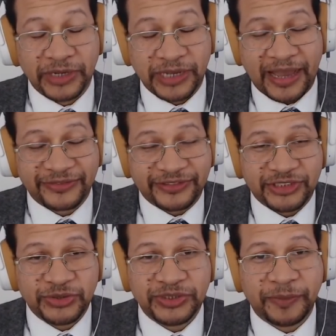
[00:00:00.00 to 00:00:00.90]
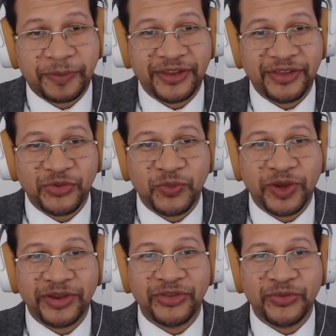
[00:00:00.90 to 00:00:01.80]
Well, afternoon, depending on
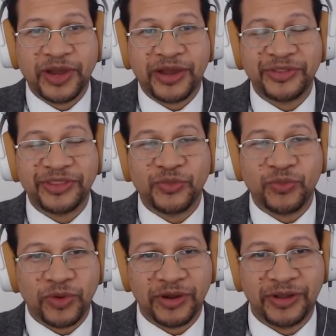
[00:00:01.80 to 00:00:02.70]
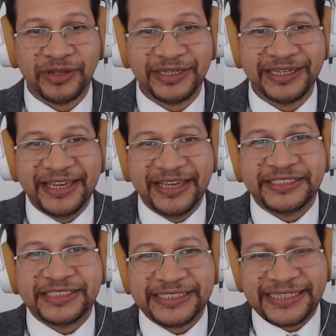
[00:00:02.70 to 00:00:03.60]
where you are in the world.
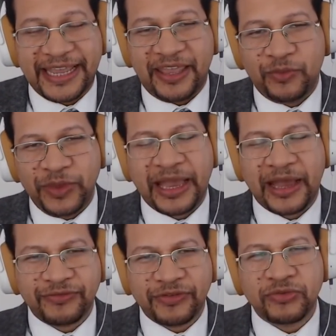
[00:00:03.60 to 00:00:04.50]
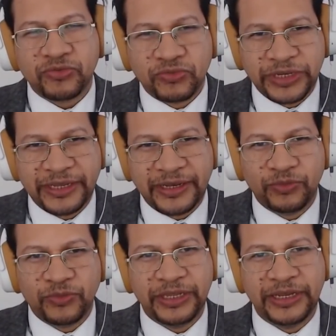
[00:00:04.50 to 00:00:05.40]
Today we have a
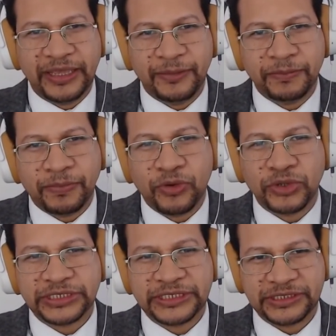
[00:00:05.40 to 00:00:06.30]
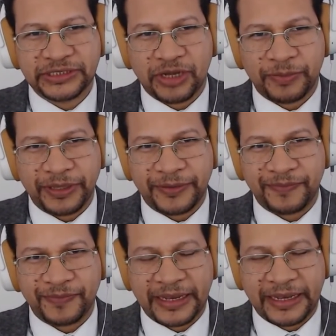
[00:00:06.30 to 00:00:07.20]
really important topic,
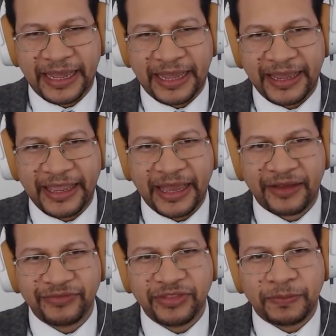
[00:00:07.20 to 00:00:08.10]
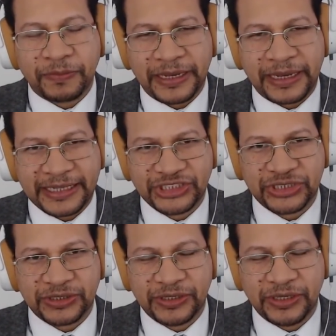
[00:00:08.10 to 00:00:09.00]
and I have the
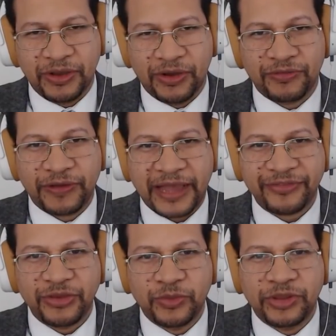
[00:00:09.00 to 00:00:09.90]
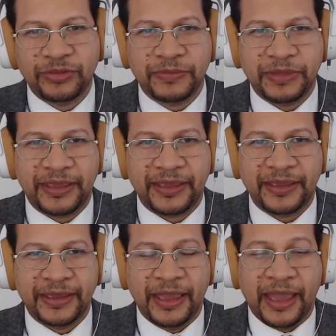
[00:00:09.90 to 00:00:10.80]
pleasure of having with
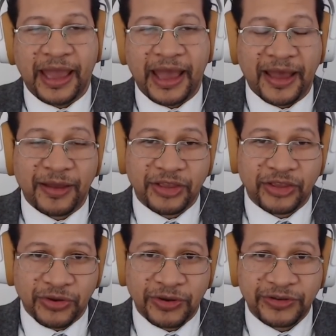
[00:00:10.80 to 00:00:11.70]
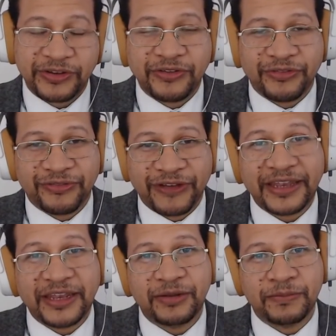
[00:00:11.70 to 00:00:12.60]
me Geert
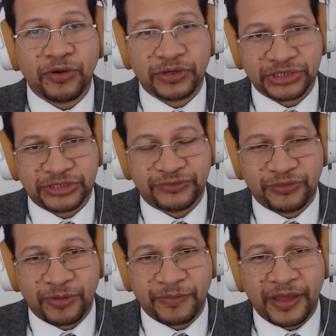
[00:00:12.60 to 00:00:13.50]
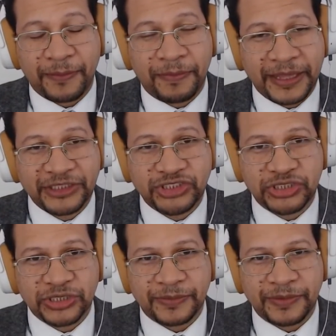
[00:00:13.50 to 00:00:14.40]
Vanden Bossche from
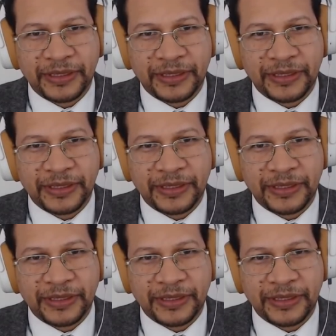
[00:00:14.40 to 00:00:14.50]
Belgium.